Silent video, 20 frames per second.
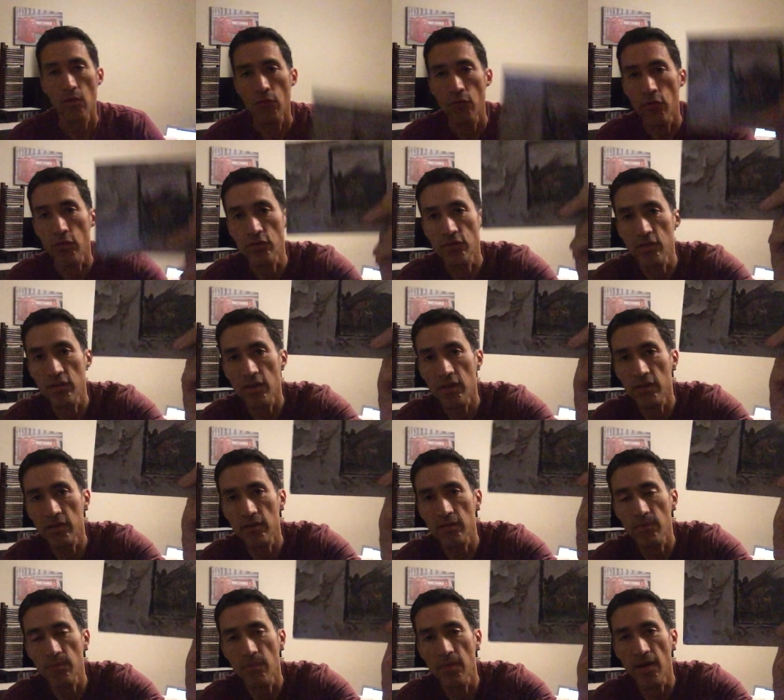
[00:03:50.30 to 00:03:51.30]
Four
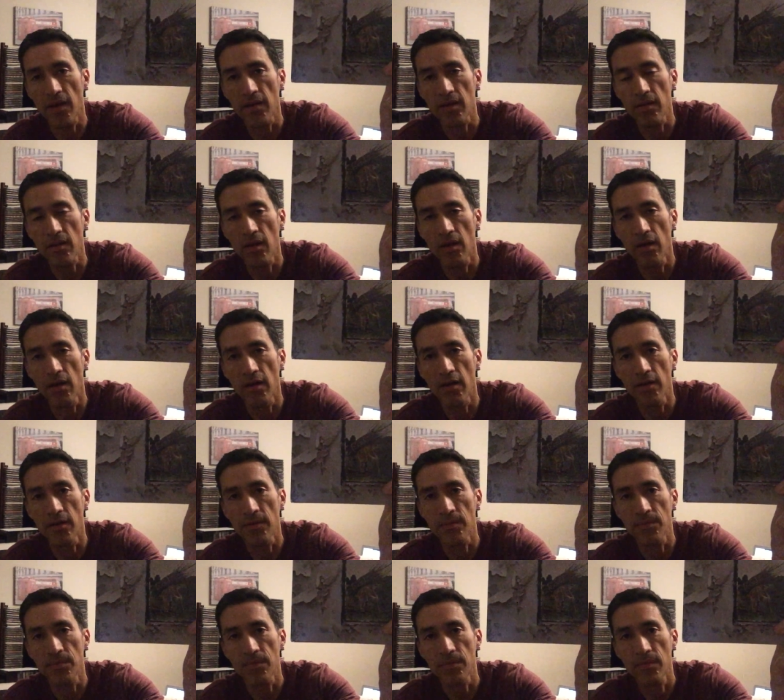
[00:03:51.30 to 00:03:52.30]
Sticks by uh,
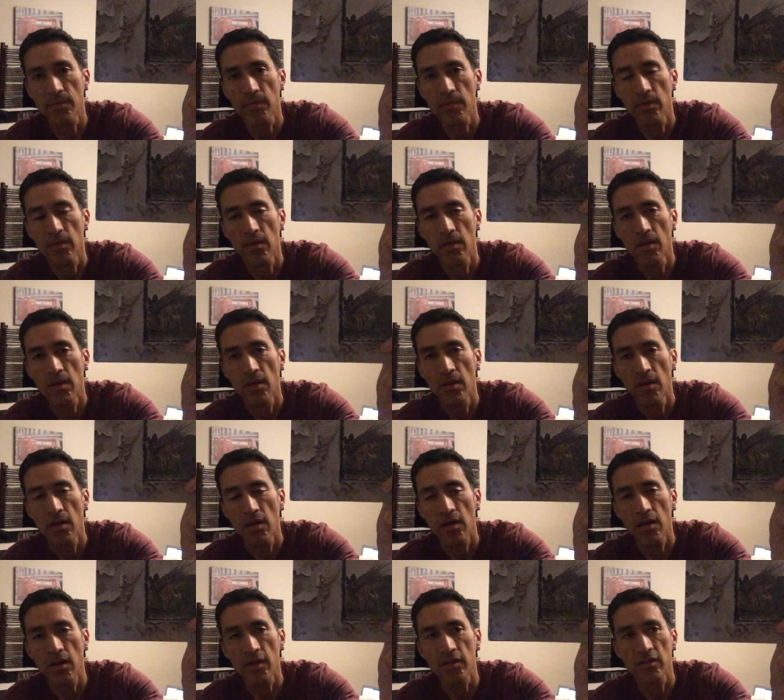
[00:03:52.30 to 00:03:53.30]

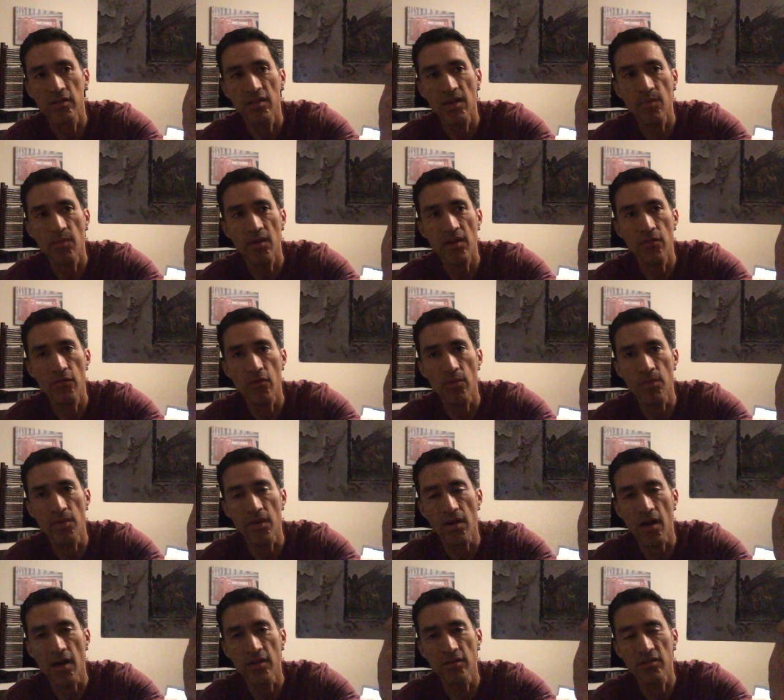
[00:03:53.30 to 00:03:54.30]
Led Zeppelin from
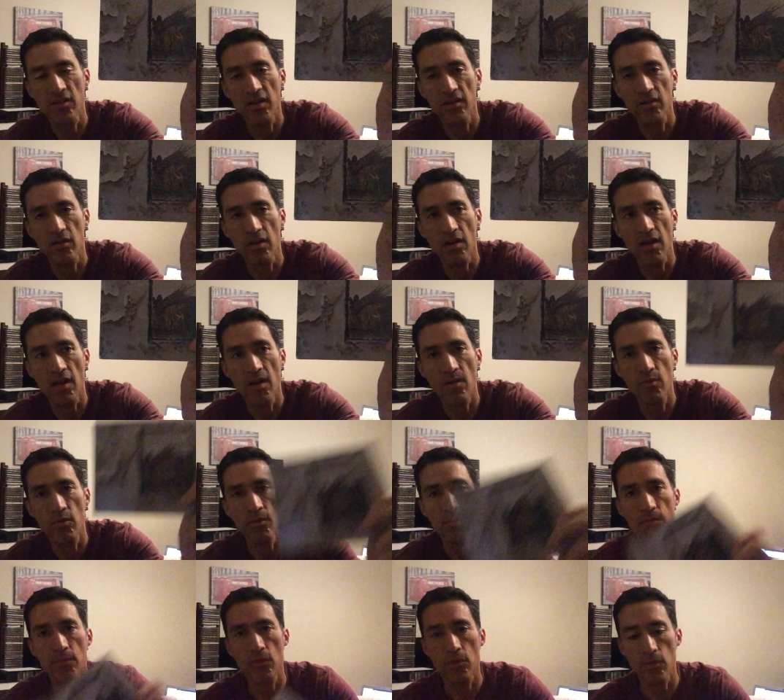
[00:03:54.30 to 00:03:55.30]
the Untitled
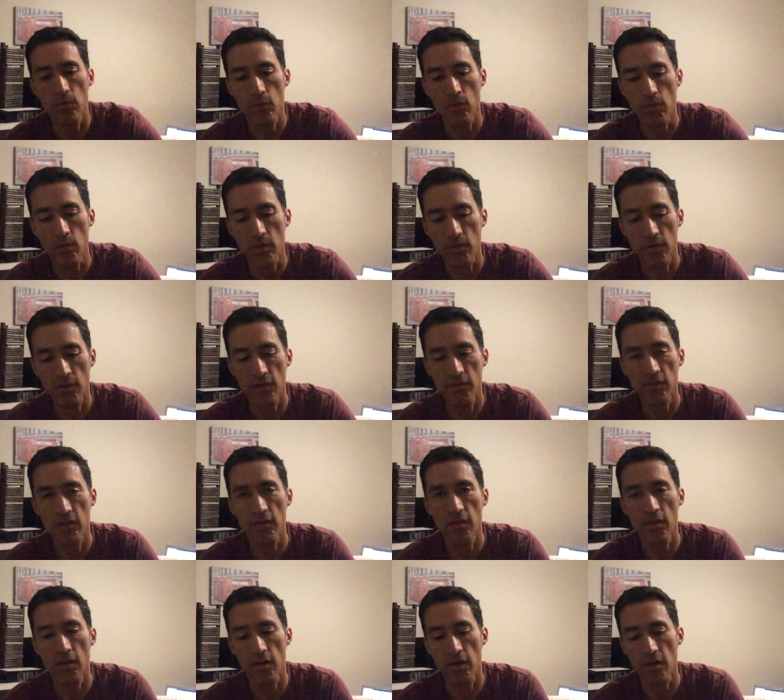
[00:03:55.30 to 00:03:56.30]
album. This is
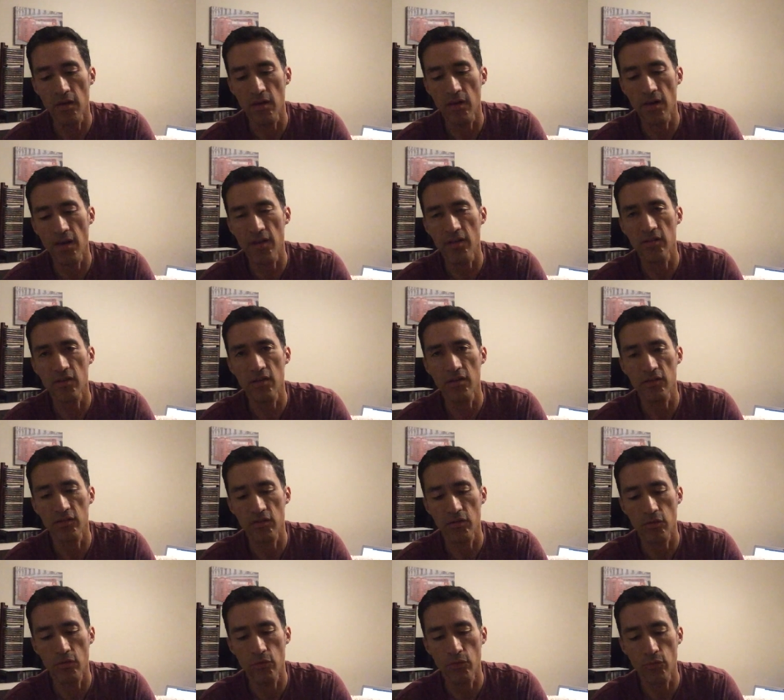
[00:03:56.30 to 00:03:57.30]
the
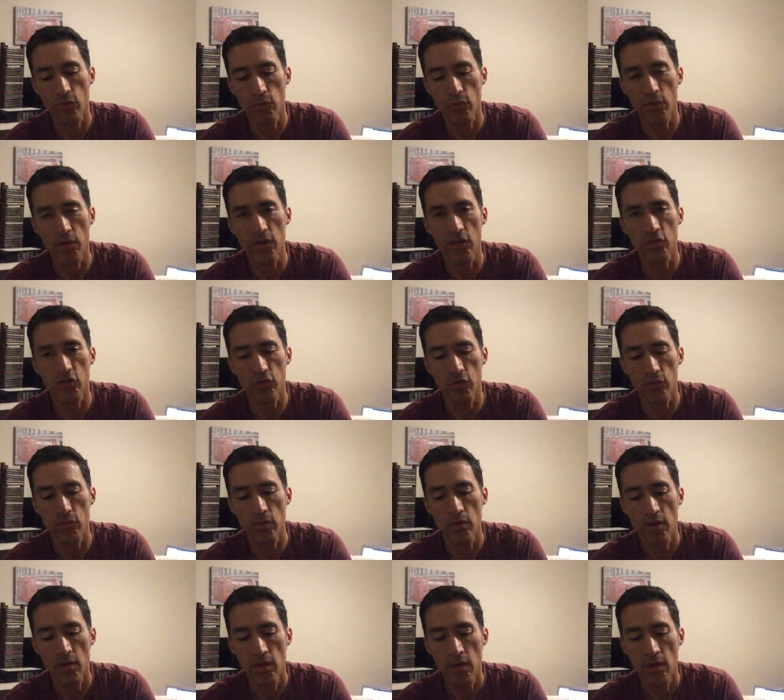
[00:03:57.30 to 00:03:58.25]
latest reissue.